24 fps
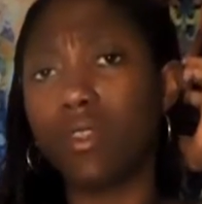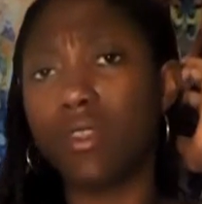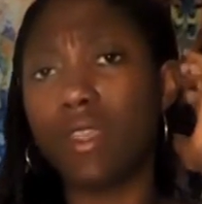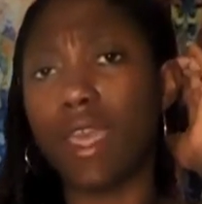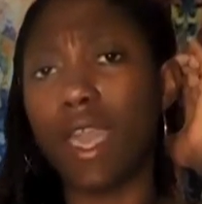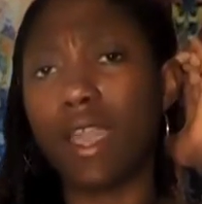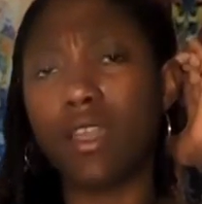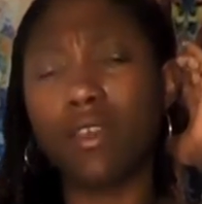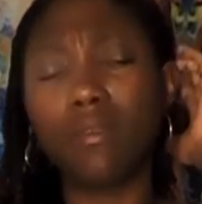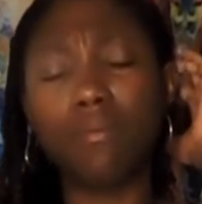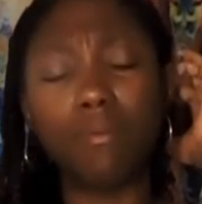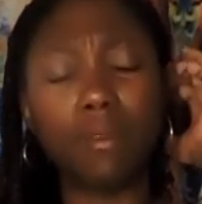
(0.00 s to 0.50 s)
and
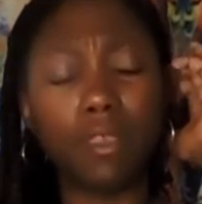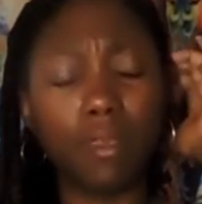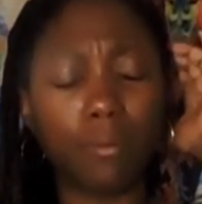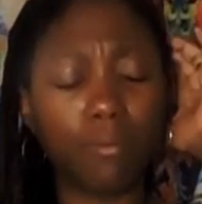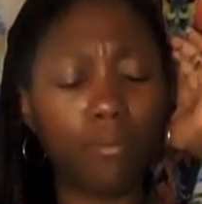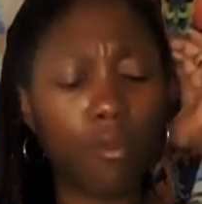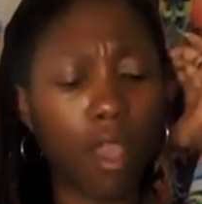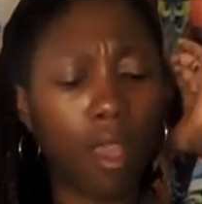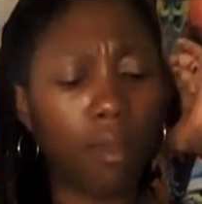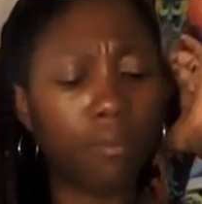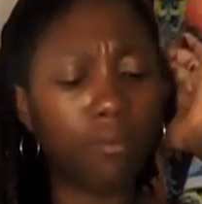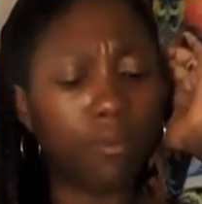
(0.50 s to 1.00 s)
that could be a
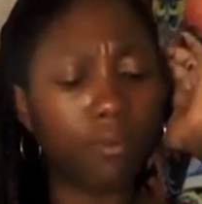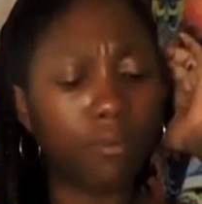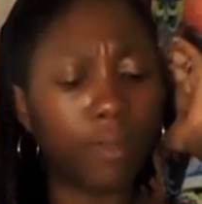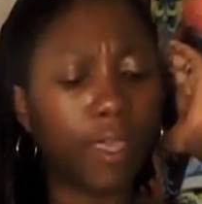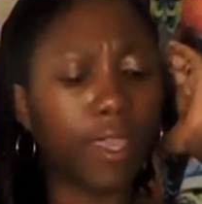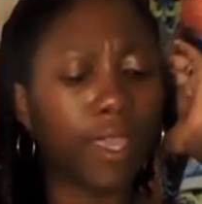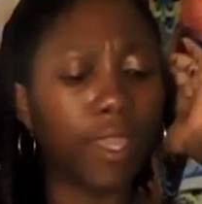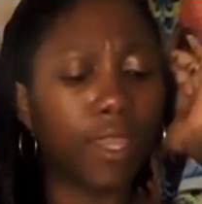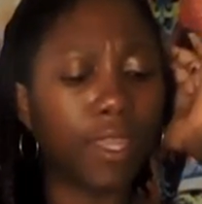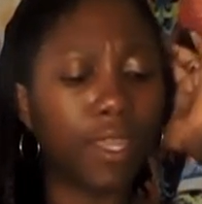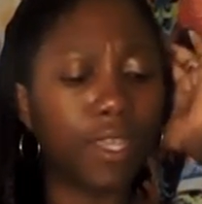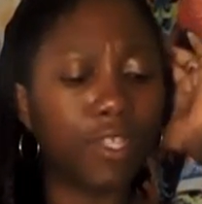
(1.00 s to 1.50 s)
problem,
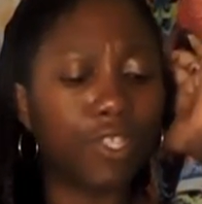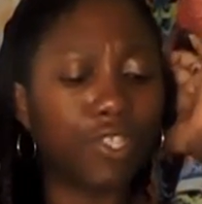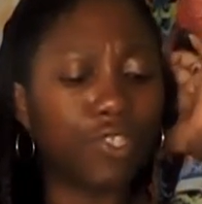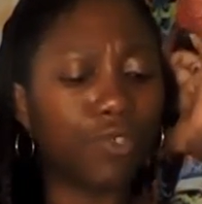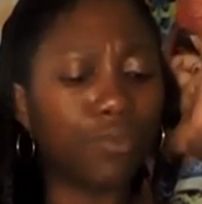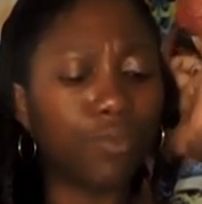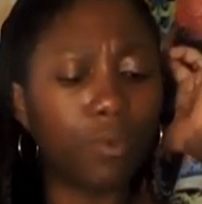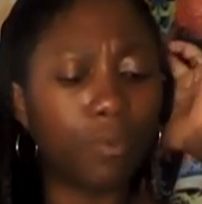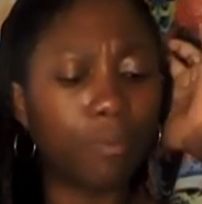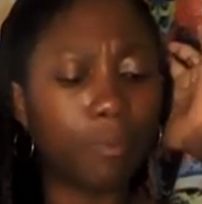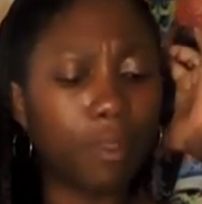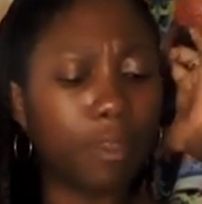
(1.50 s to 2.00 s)
like an
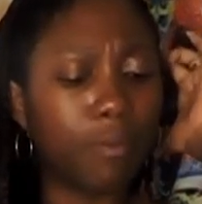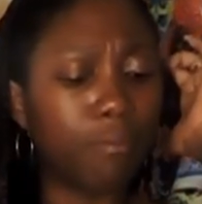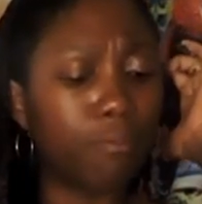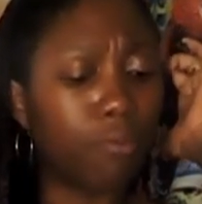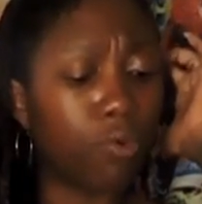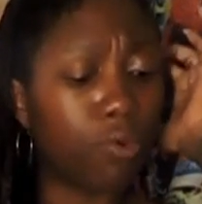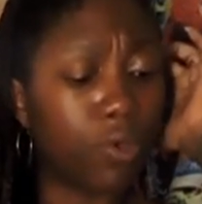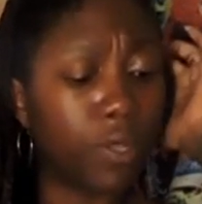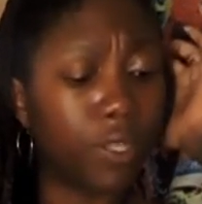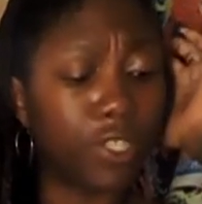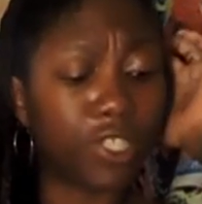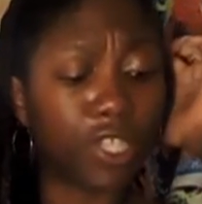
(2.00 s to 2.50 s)
issue would be a
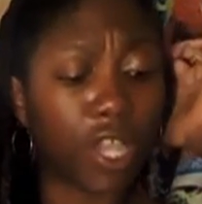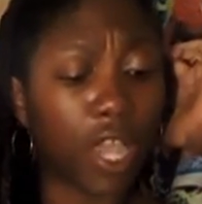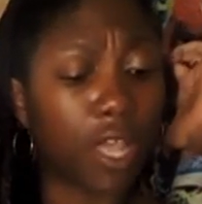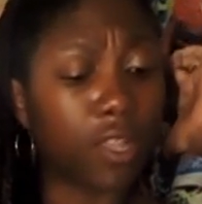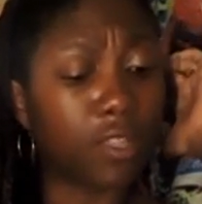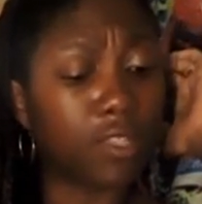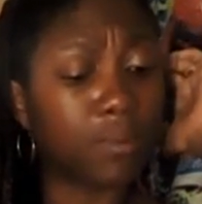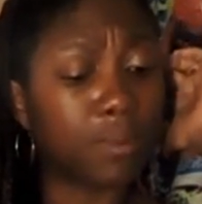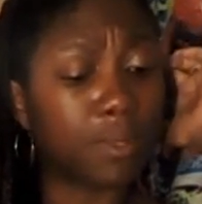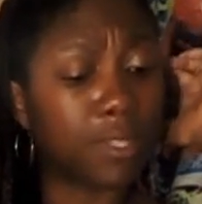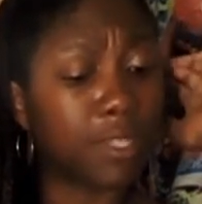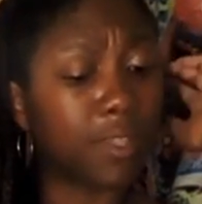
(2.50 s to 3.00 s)
boy
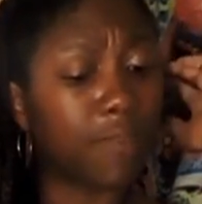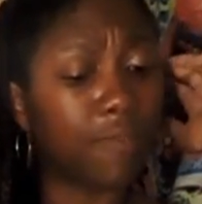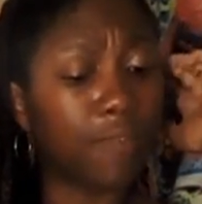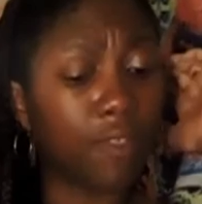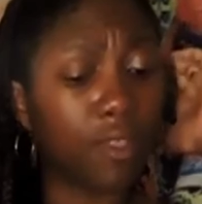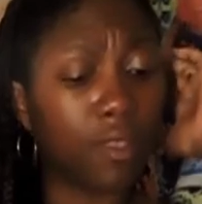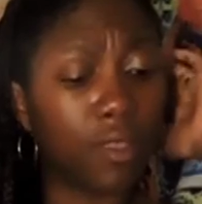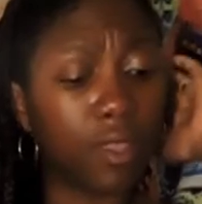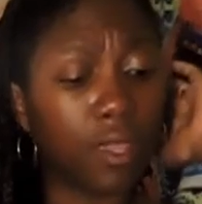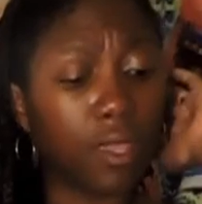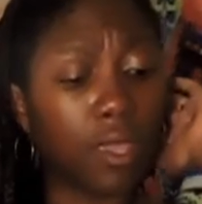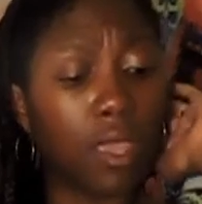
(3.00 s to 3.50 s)
child
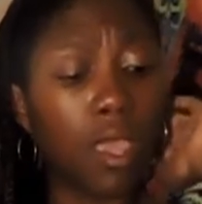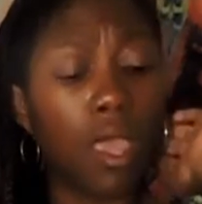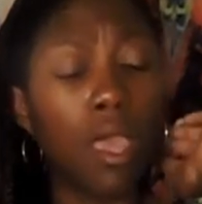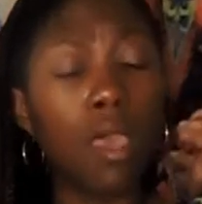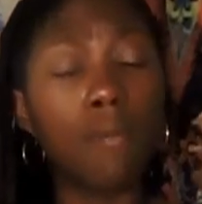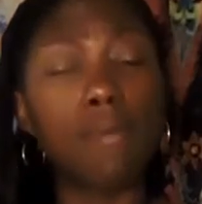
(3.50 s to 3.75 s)
specifically.